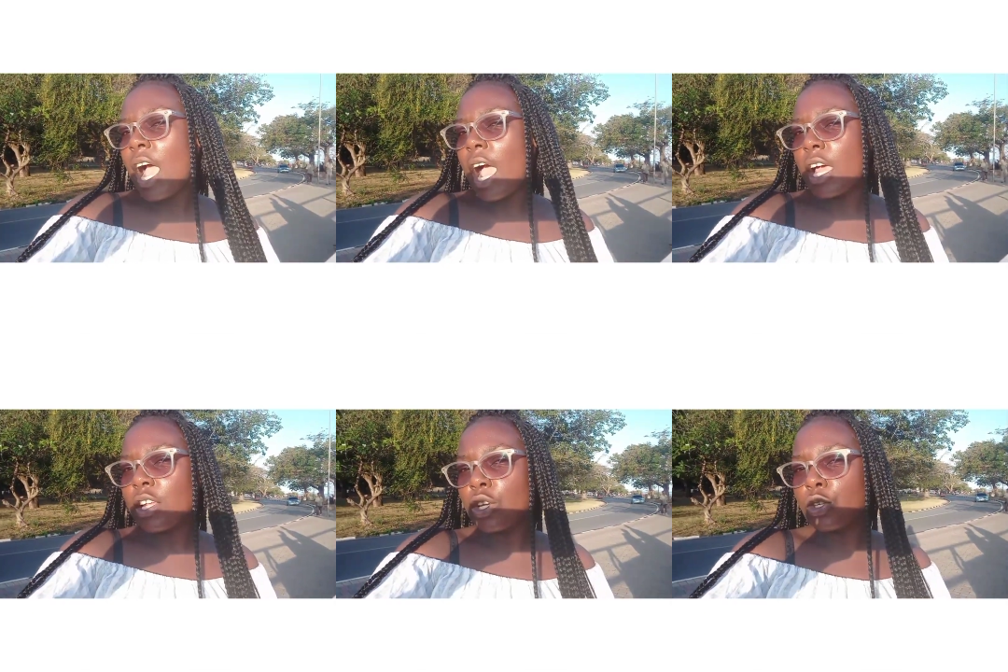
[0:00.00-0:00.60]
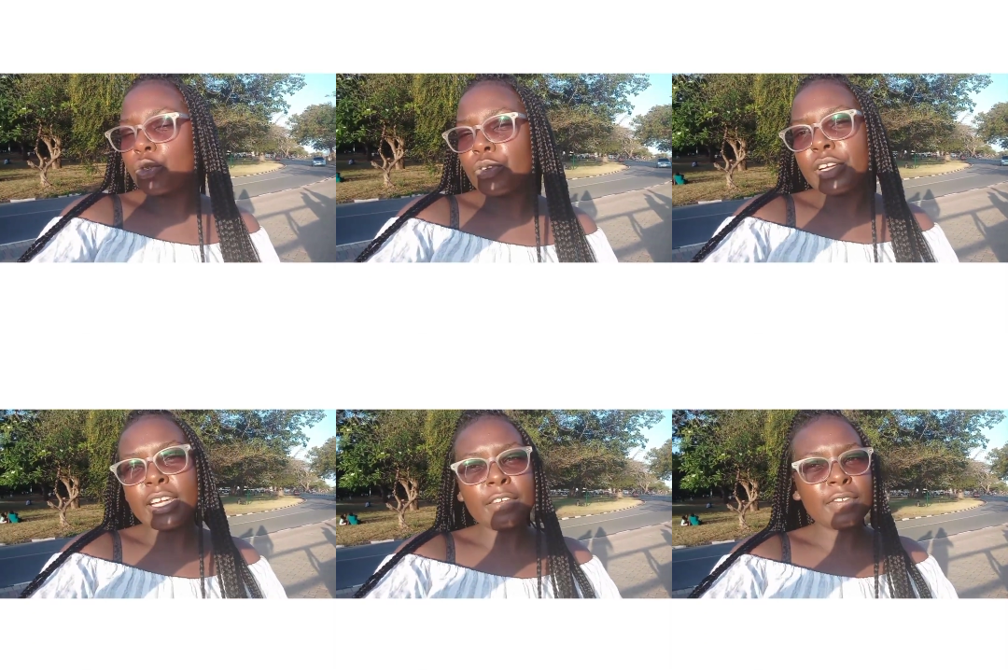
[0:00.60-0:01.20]
and to
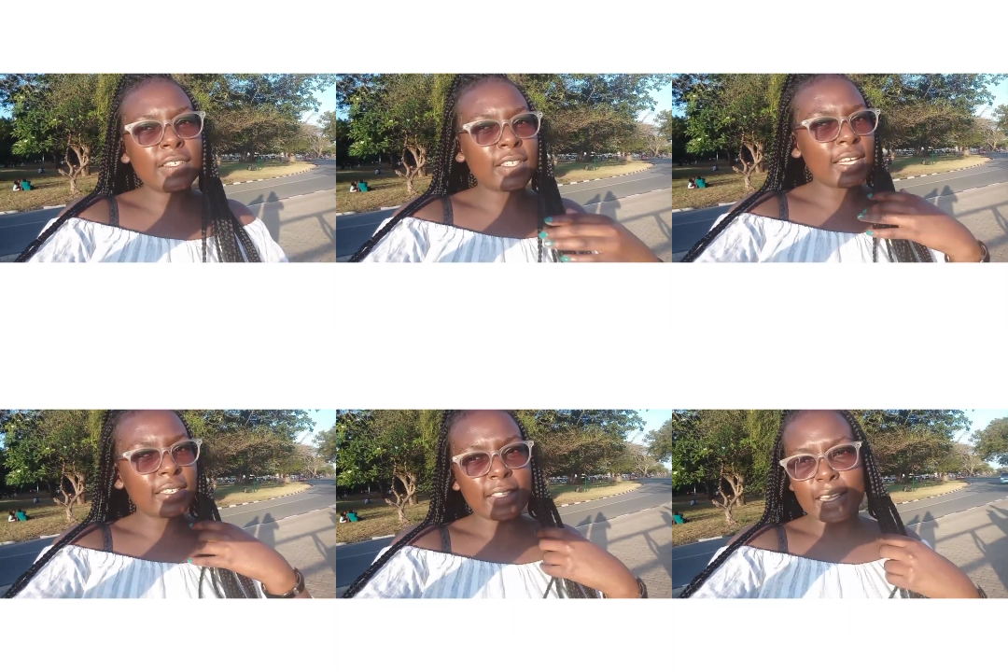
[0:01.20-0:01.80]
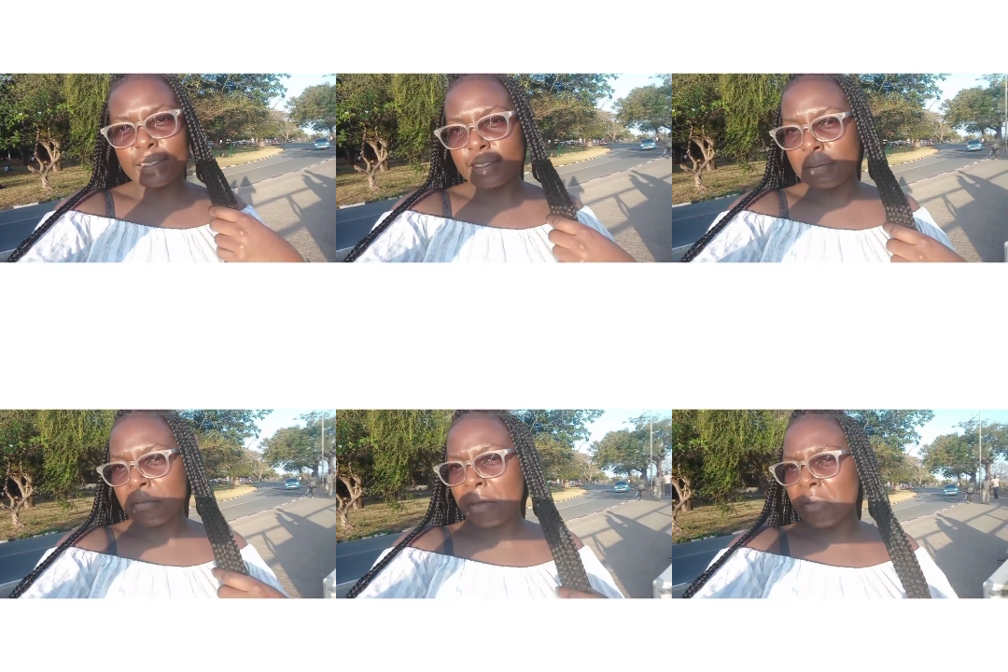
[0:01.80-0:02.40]
relieve stress that
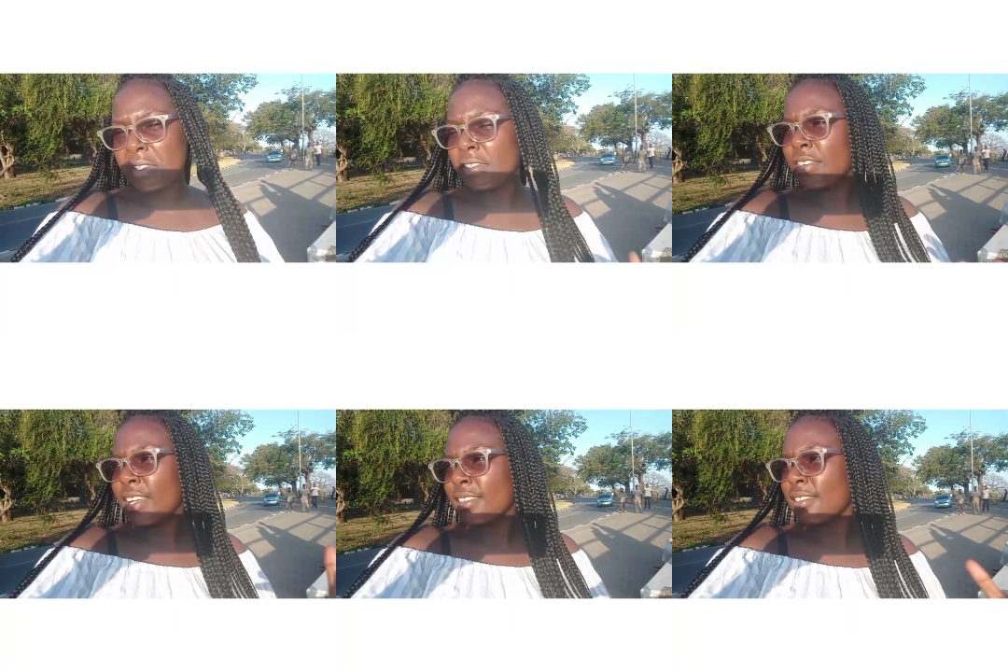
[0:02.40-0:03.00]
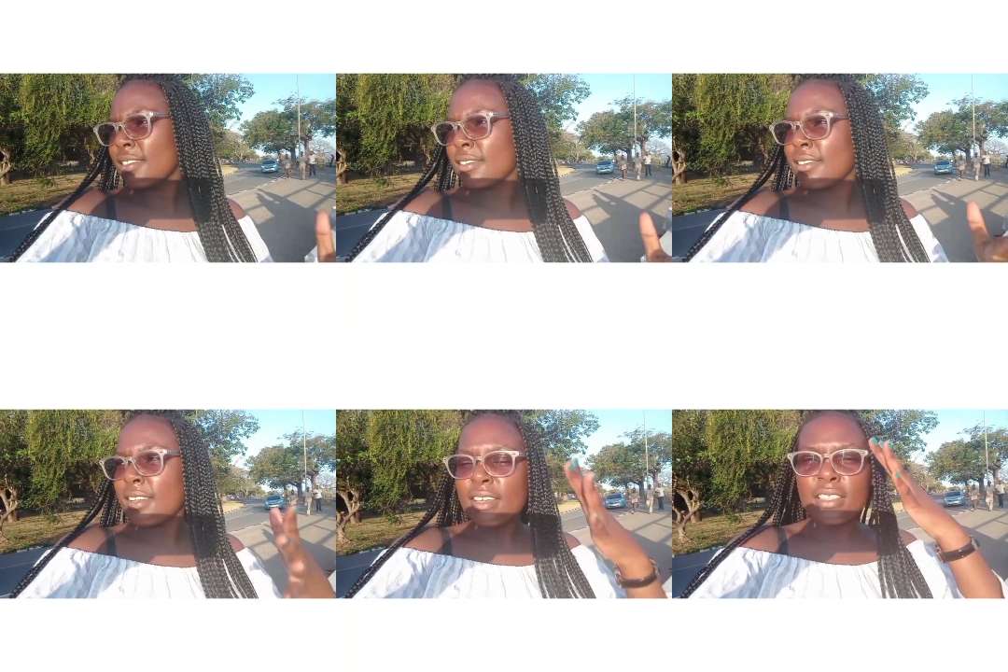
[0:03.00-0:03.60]
maybe stress,
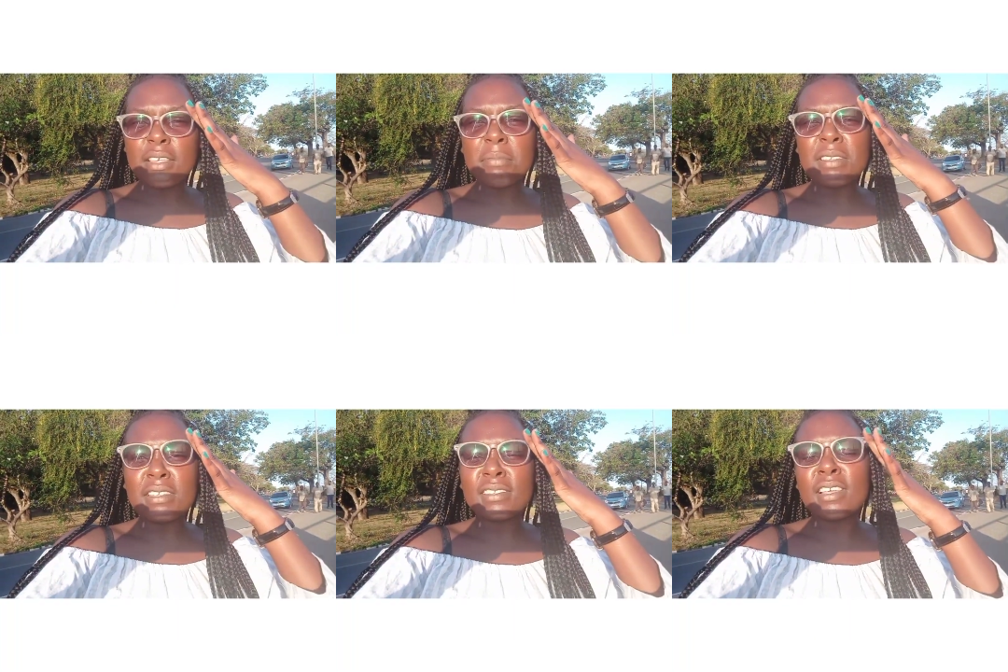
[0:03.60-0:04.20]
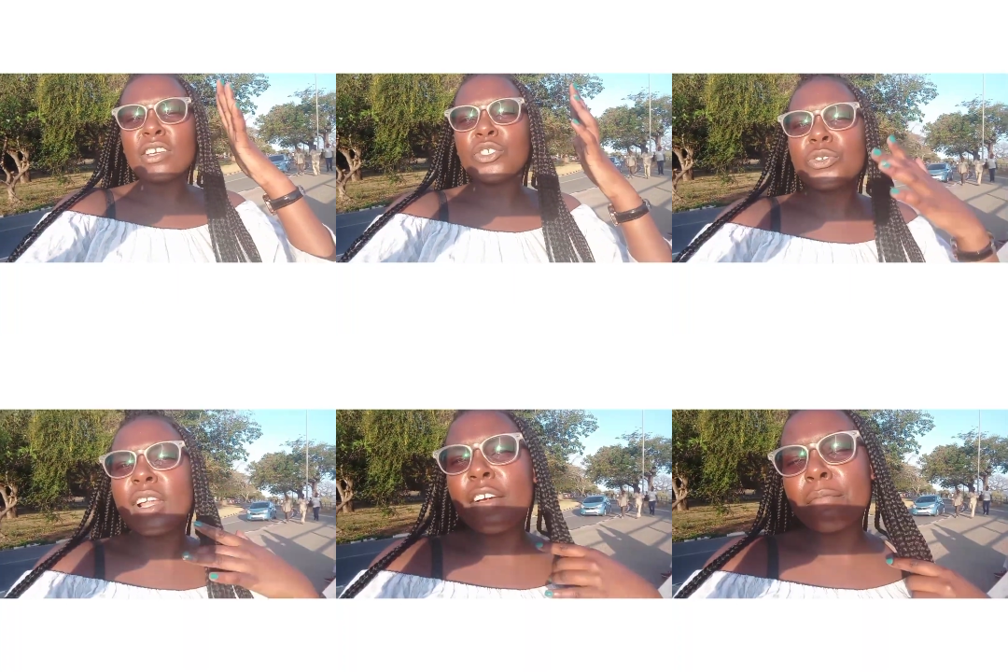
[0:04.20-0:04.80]
the busy
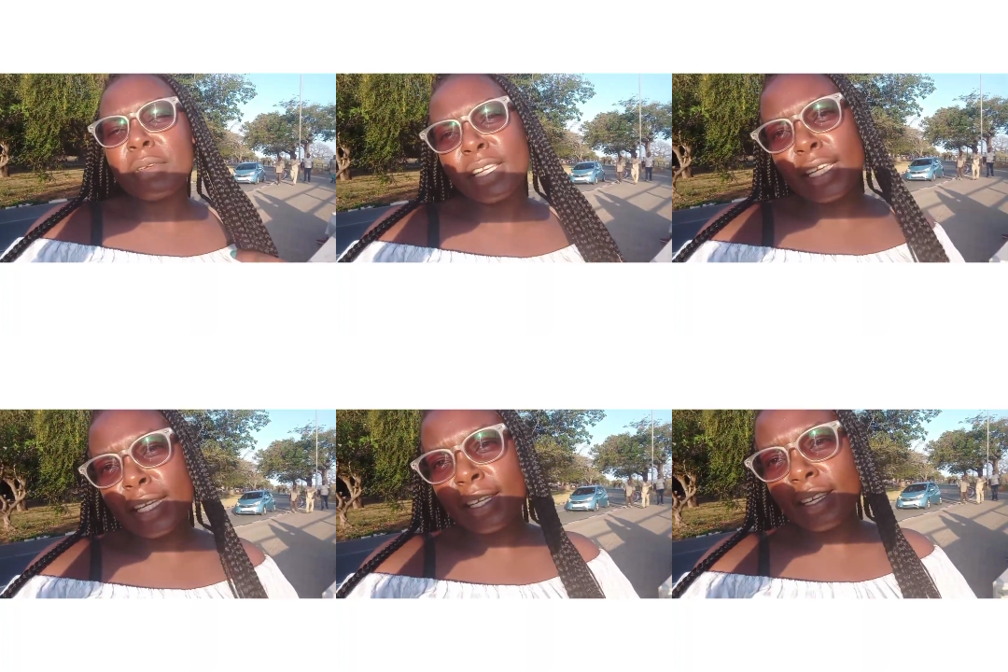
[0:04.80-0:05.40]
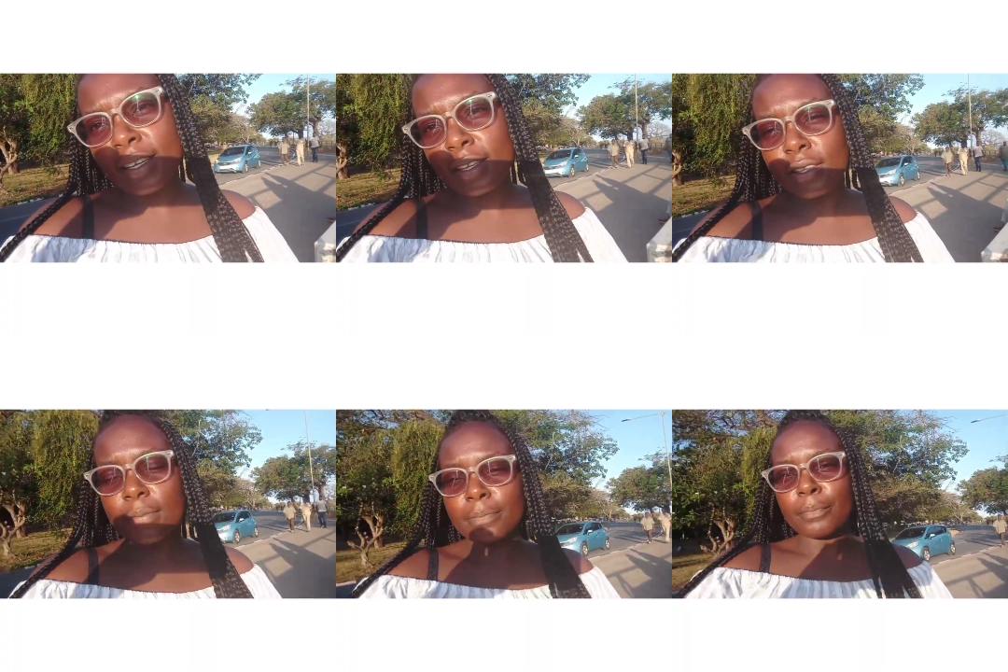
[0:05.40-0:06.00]
schedule I've been in
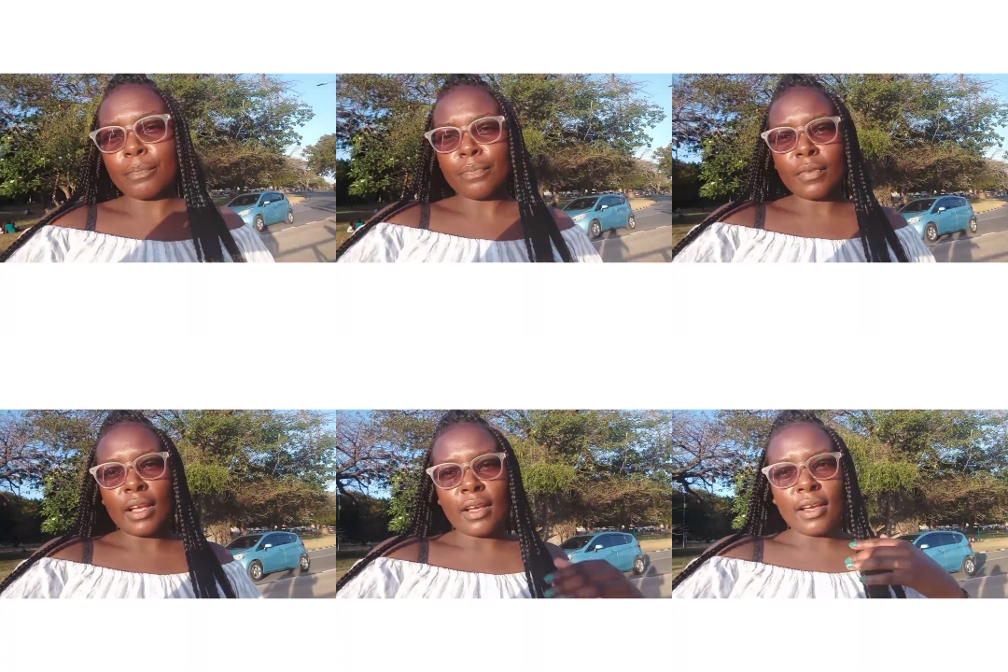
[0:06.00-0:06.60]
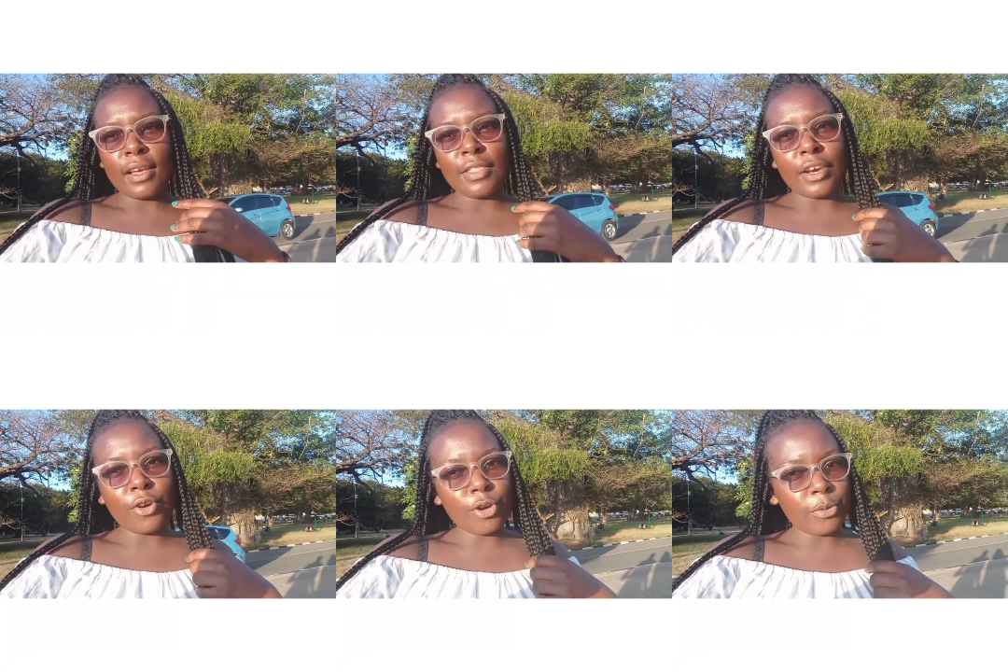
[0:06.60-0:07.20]
the
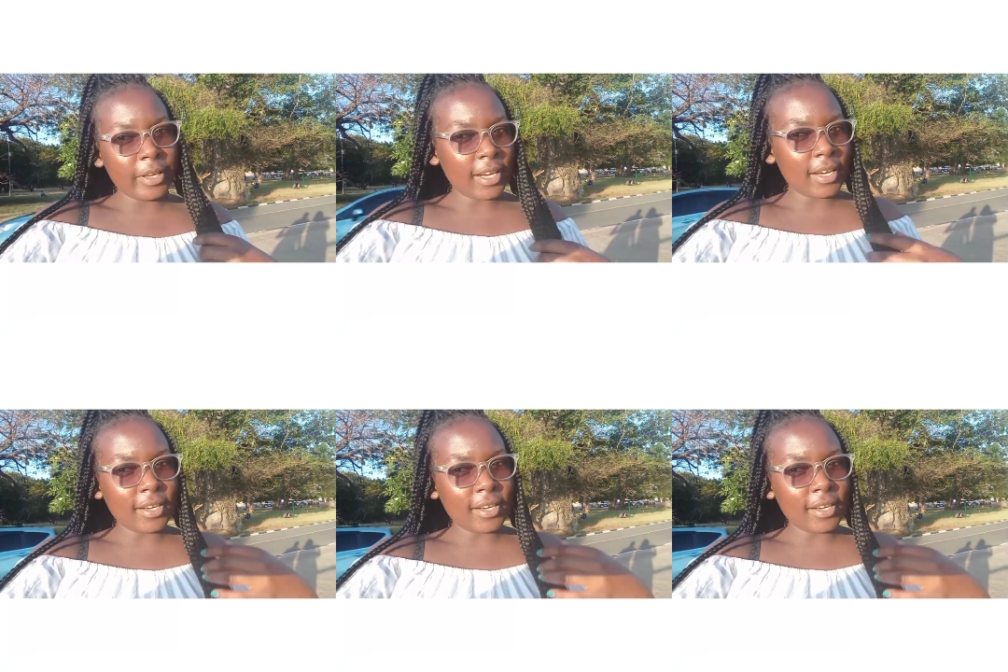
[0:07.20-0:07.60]
whole week.